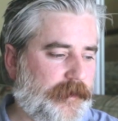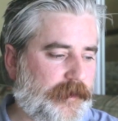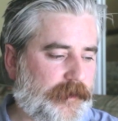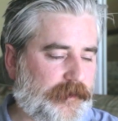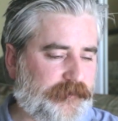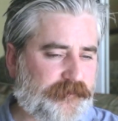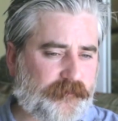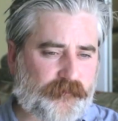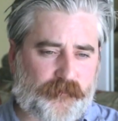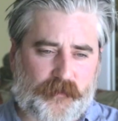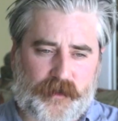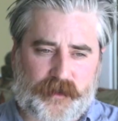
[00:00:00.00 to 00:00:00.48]

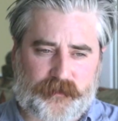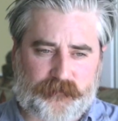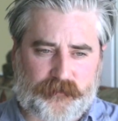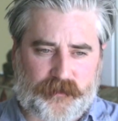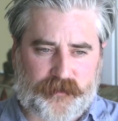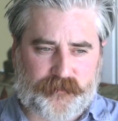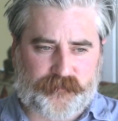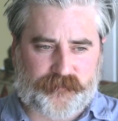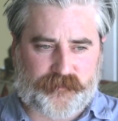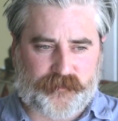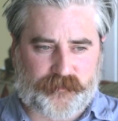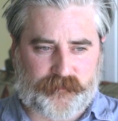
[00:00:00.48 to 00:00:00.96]
I didn't want to
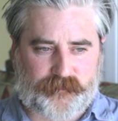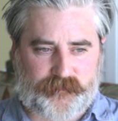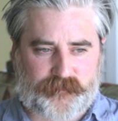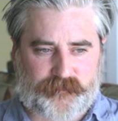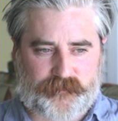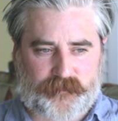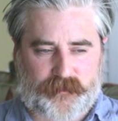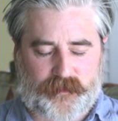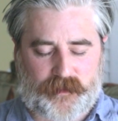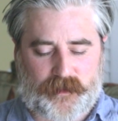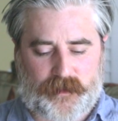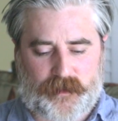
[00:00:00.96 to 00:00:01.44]
write a
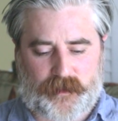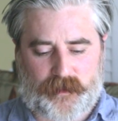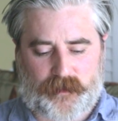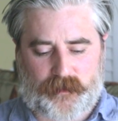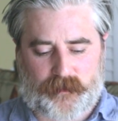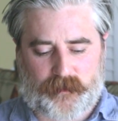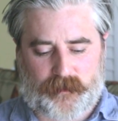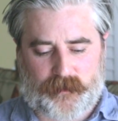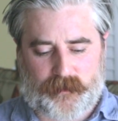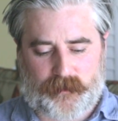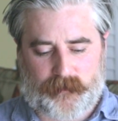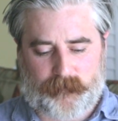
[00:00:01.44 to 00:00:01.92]
series,
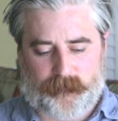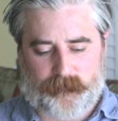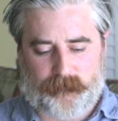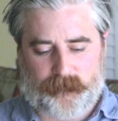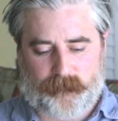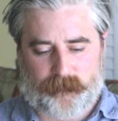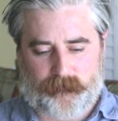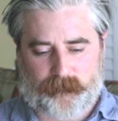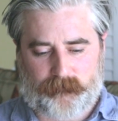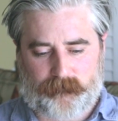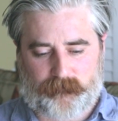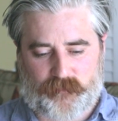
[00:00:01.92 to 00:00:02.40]

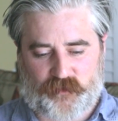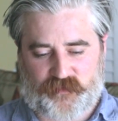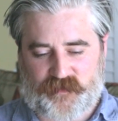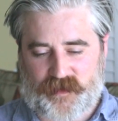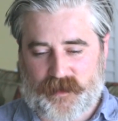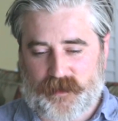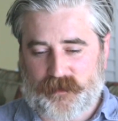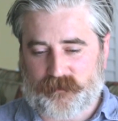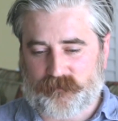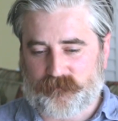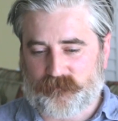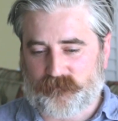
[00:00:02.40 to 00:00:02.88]
and but
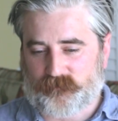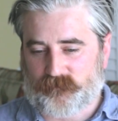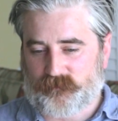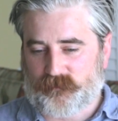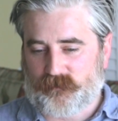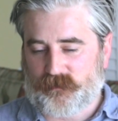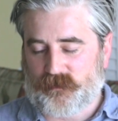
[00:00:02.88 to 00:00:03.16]
then,